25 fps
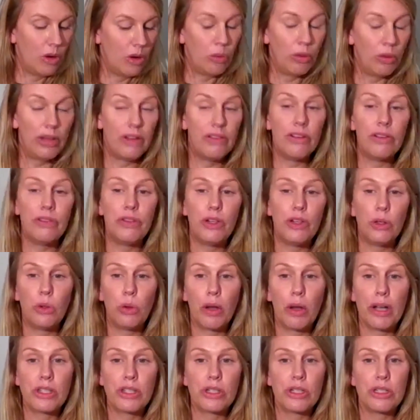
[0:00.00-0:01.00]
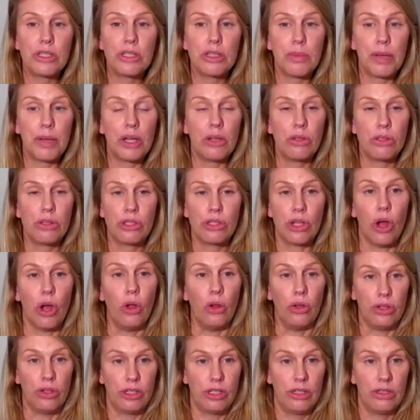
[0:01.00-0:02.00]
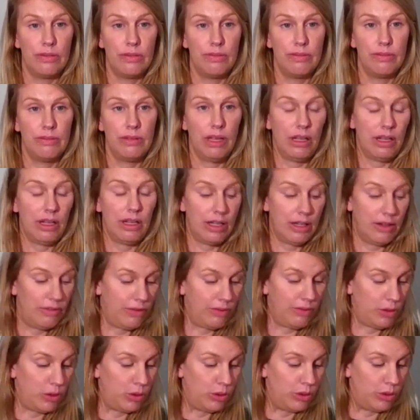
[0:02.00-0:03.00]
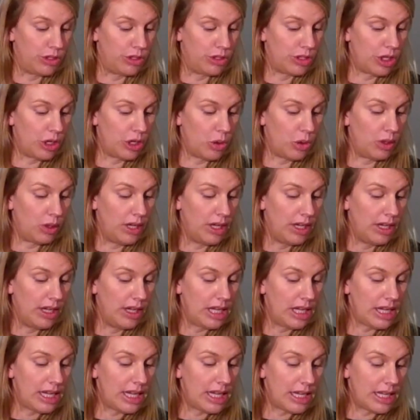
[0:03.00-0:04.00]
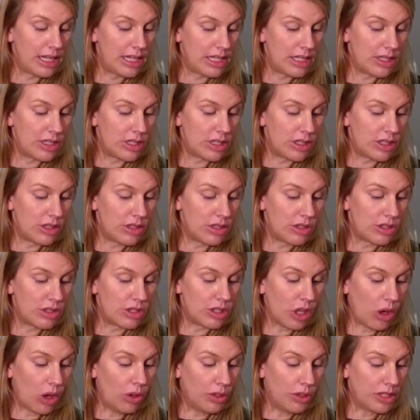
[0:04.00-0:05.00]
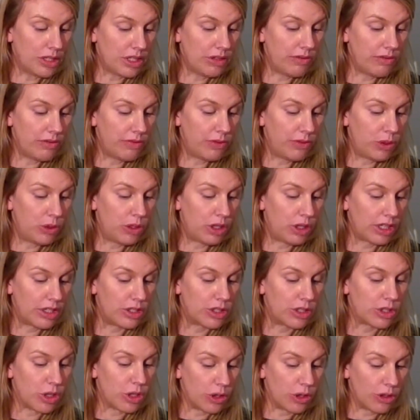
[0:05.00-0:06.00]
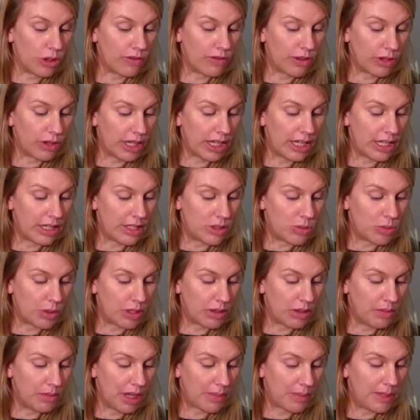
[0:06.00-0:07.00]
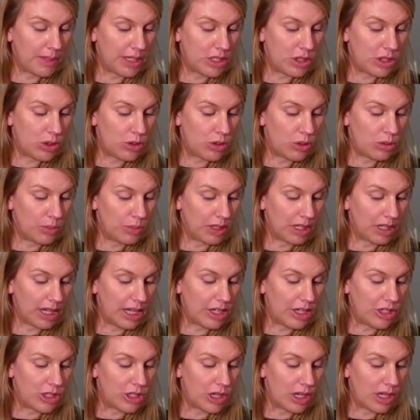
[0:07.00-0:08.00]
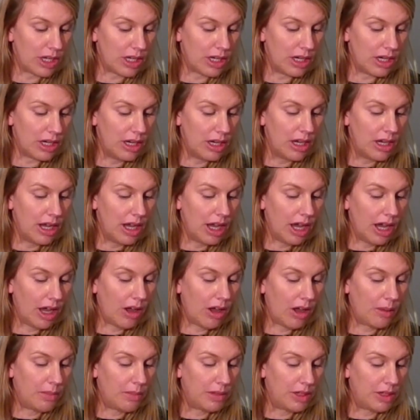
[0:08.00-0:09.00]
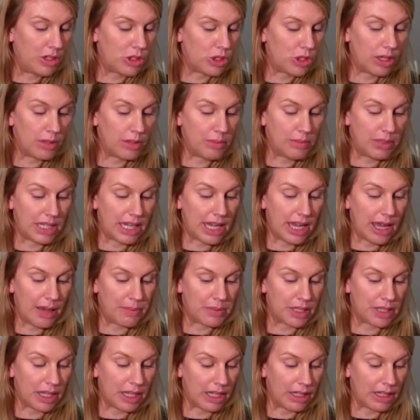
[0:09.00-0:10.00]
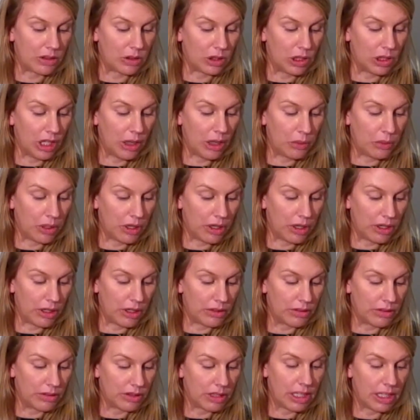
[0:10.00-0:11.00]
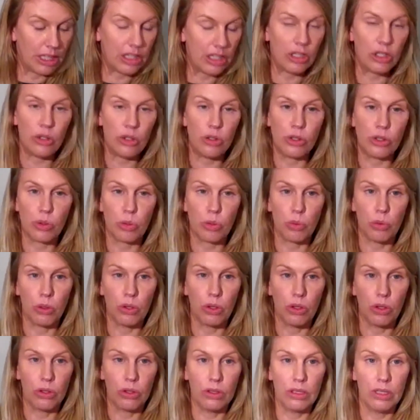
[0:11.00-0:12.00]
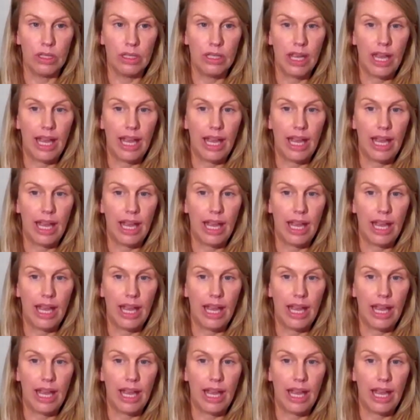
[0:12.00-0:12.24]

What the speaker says: We have a few questions about salt in food. So is salt in food a concern for kids with MECP2 duplication? Should it be kept like lower than usual?